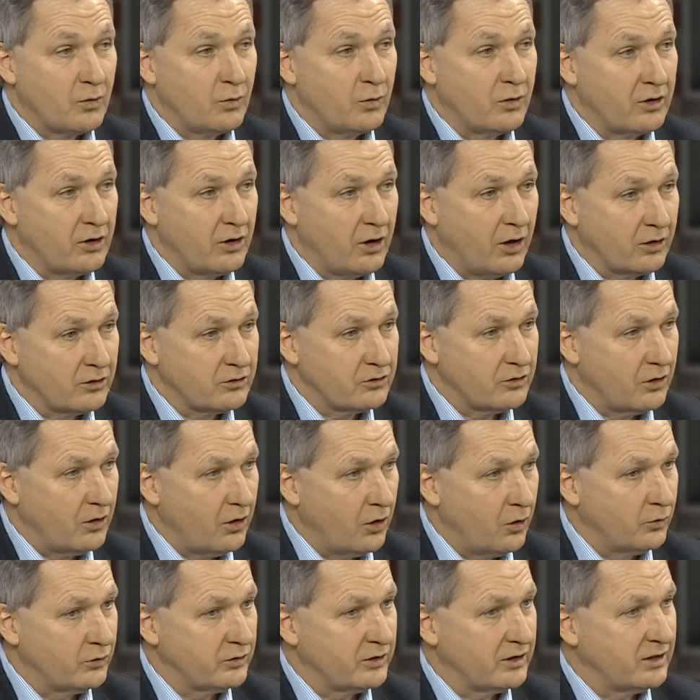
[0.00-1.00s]
We're not
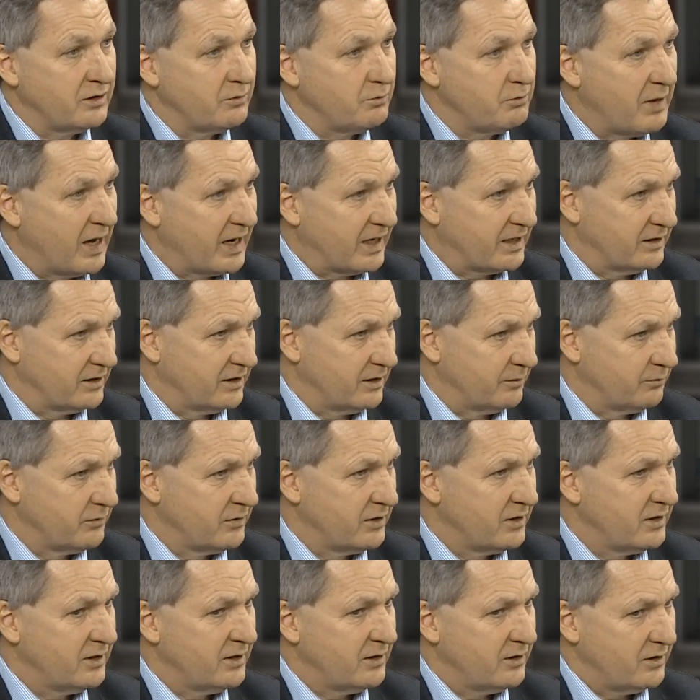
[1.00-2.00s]
only making them.
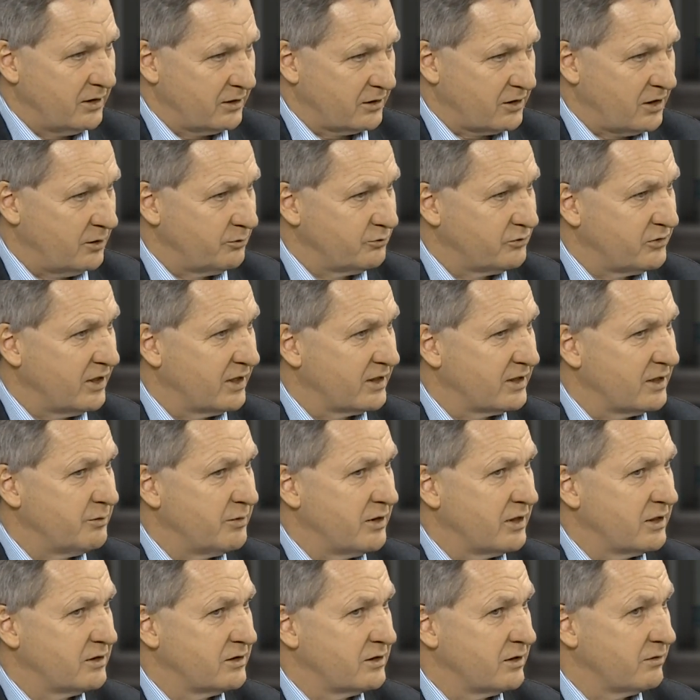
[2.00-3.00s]
I'll come to that in a
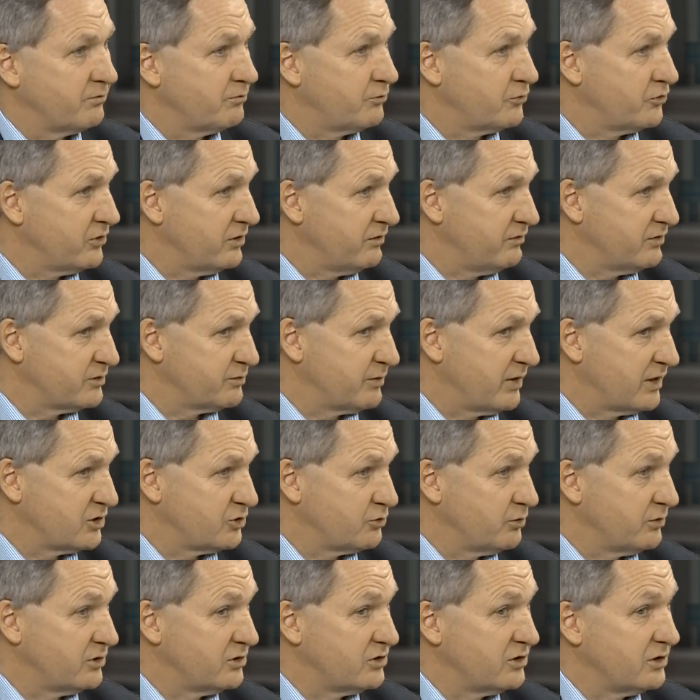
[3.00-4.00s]
minute. The previous
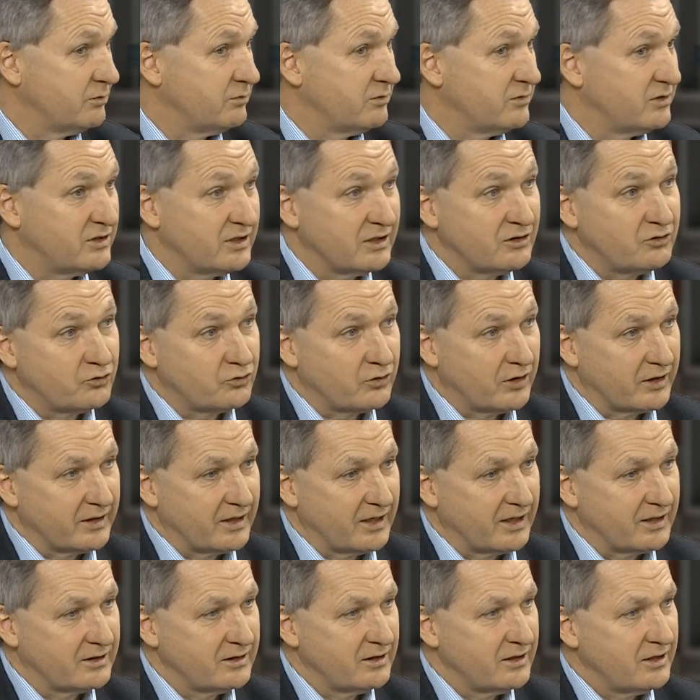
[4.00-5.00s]
management team did try
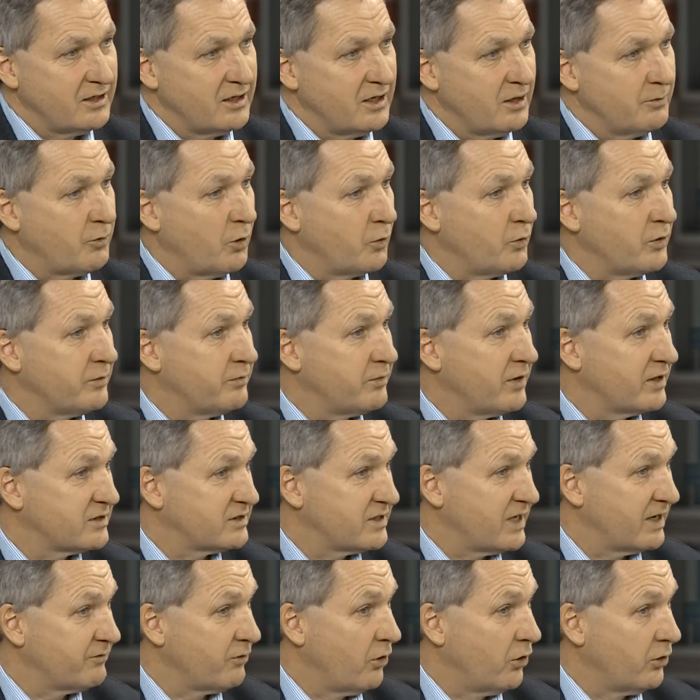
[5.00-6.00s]
that, but we
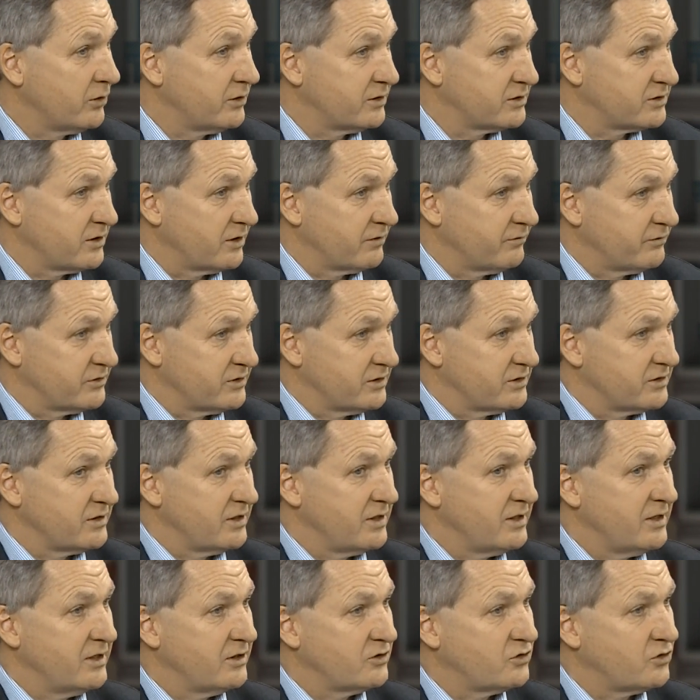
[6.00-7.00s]
basically have all the services
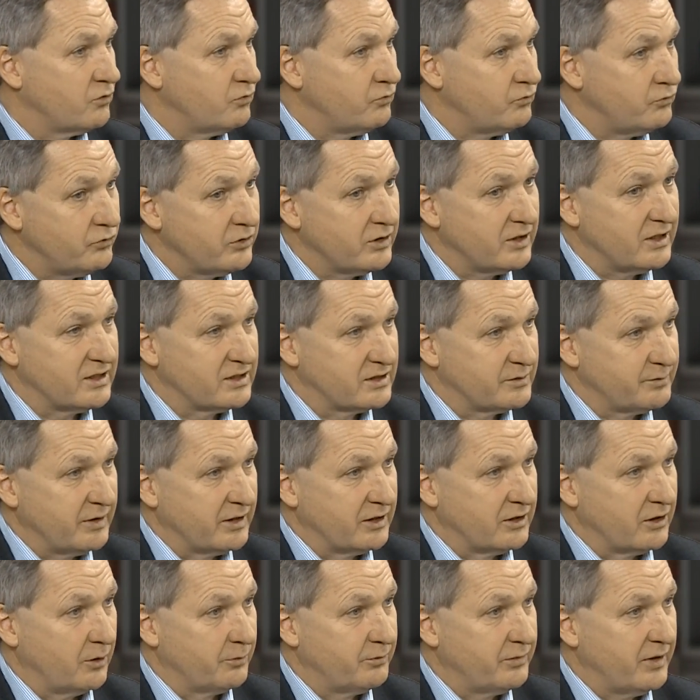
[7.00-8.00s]
to really
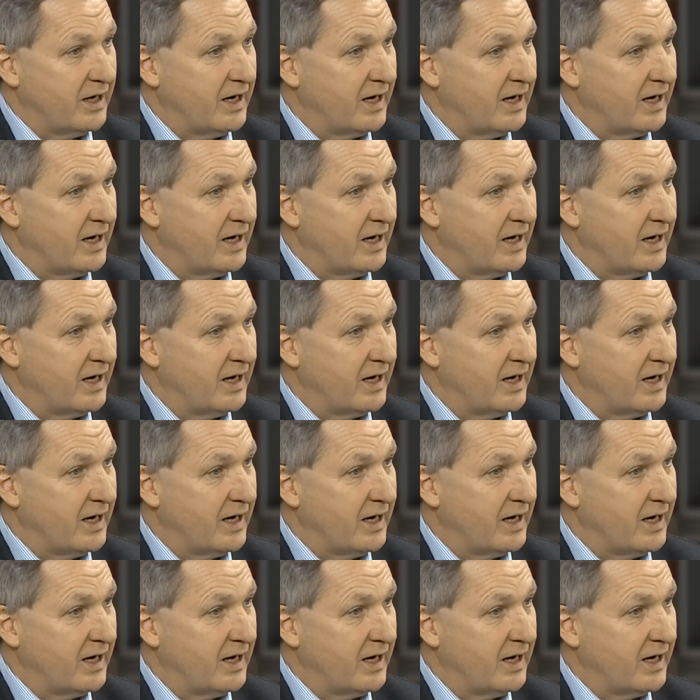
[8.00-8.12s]
speed up.